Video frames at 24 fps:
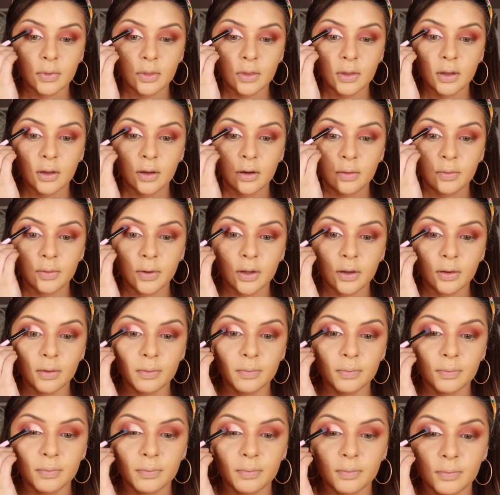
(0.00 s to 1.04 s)
There we go.
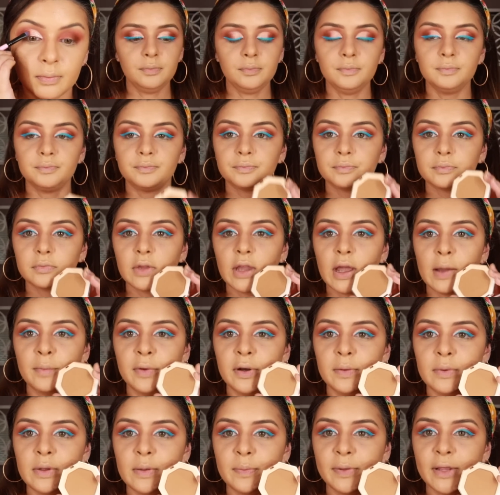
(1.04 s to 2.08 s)
I'm going
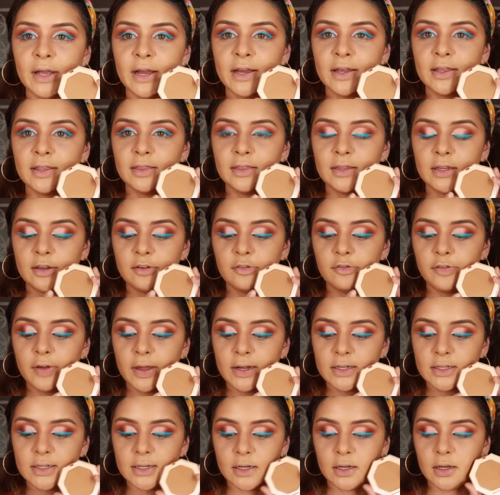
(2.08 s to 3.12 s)
to be applying the
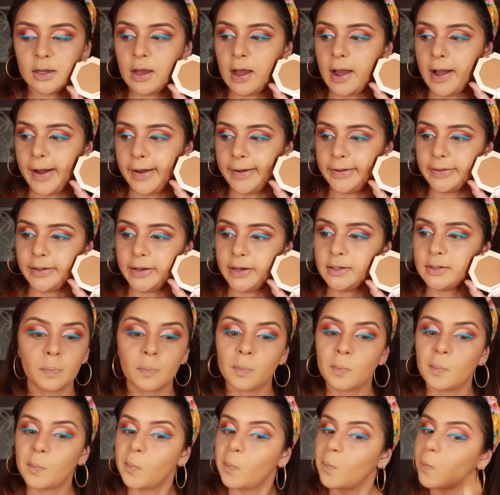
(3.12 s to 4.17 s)
Fenty highlight.
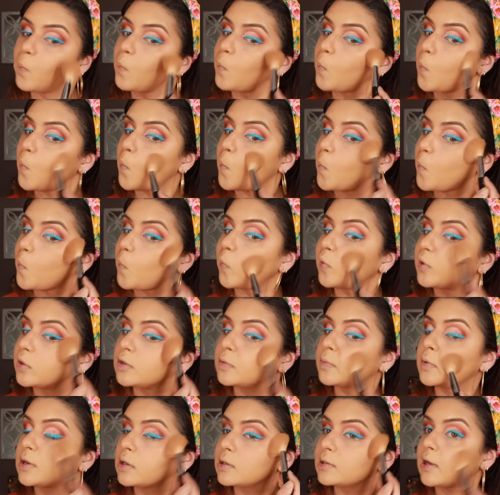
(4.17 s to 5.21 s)

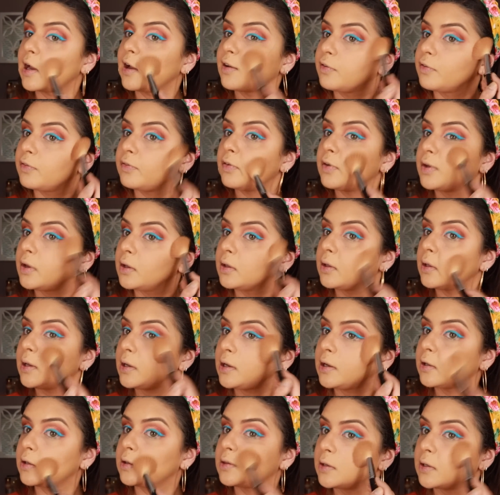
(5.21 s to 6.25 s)
It's because I feel
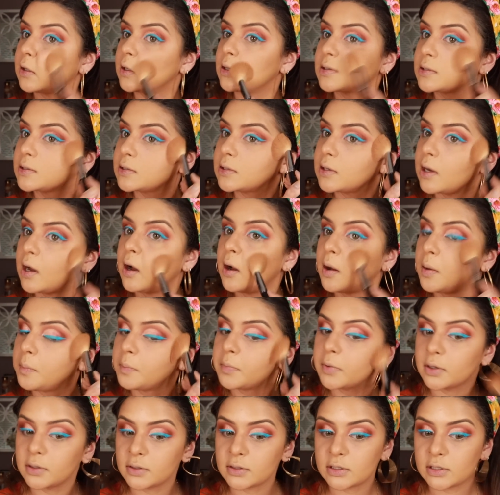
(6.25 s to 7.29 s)
like this
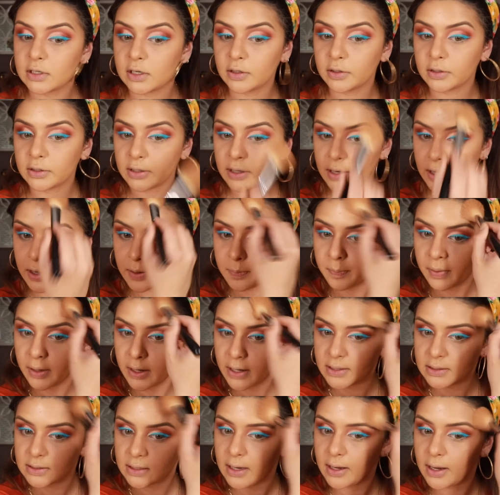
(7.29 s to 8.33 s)
um, concealer that I
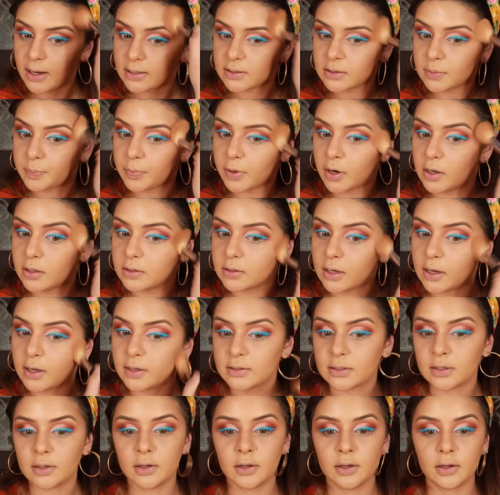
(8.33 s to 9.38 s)
apply as a bron
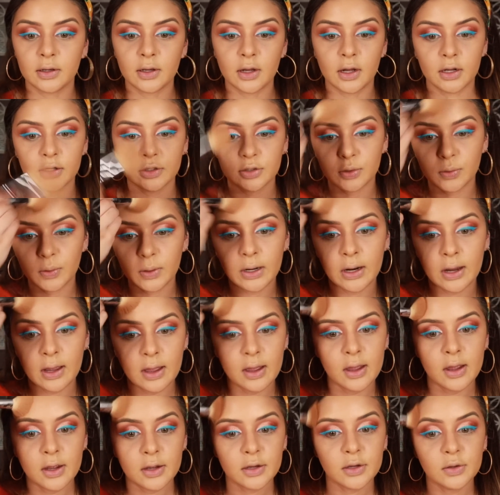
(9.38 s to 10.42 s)
as a contour,
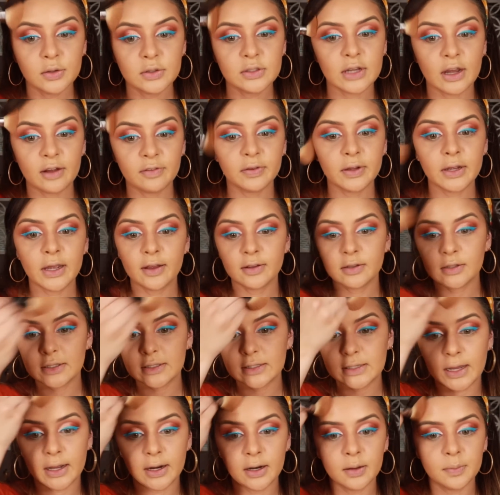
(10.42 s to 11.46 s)
you definitely have to
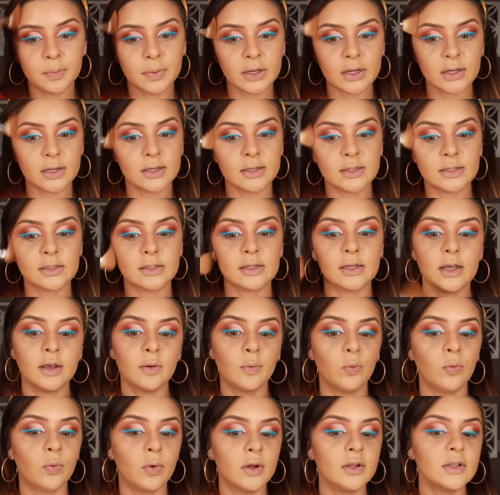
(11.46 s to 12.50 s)
set it because
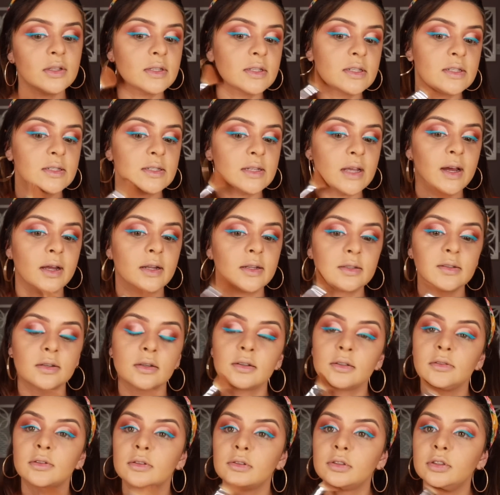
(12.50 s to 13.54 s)
it won't set
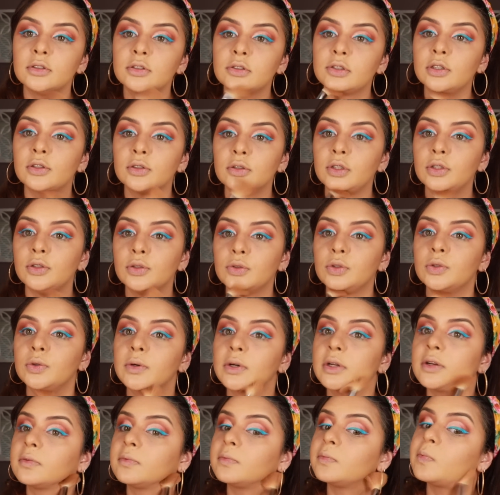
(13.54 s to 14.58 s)
until you do
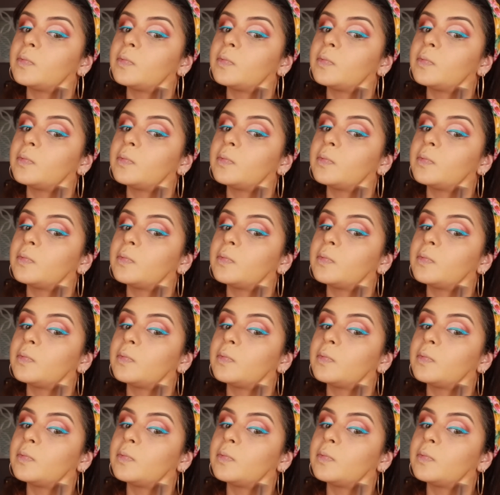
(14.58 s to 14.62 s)
it.